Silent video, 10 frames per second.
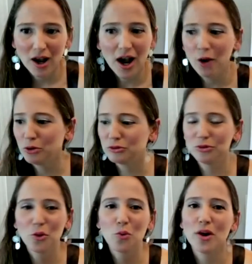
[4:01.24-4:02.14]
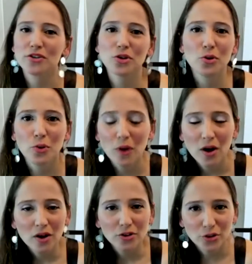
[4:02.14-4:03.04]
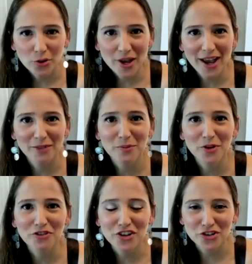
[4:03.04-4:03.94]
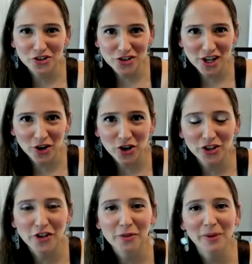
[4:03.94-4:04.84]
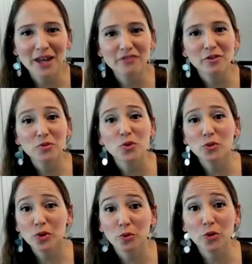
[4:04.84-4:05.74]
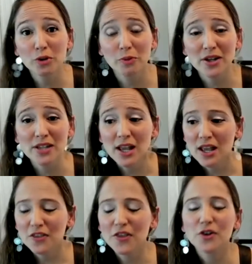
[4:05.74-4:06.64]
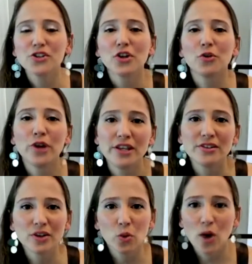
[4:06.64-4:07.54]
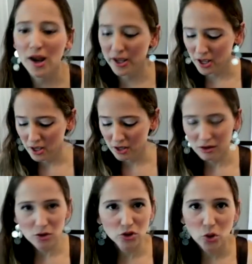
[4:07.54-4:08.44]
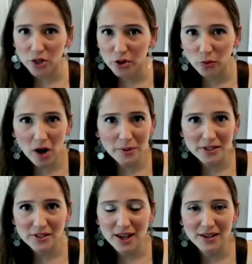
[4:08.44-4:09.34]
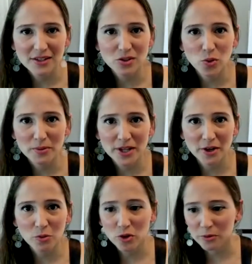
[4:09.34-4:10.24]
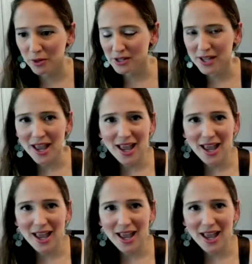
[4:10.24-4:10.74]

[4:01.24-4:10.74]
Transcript: out the wazoo to get more features in all the other platforms. With WordPress, there's a reason why Tony Robbins has his website on WordPress,